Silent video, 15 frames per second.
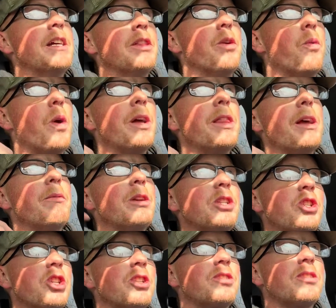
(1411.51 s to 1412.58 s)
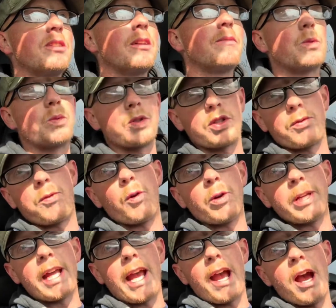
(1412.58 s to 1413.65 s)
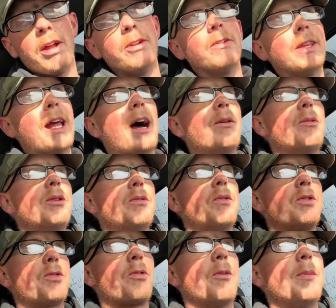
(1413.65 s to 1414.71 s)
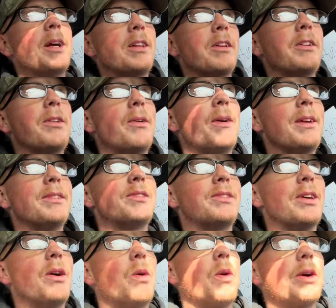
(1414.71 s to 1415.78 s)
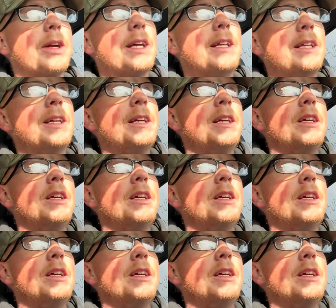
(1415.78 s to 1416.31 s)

the one that we just delivered was 4,800. That one was from Illinois to Oregon.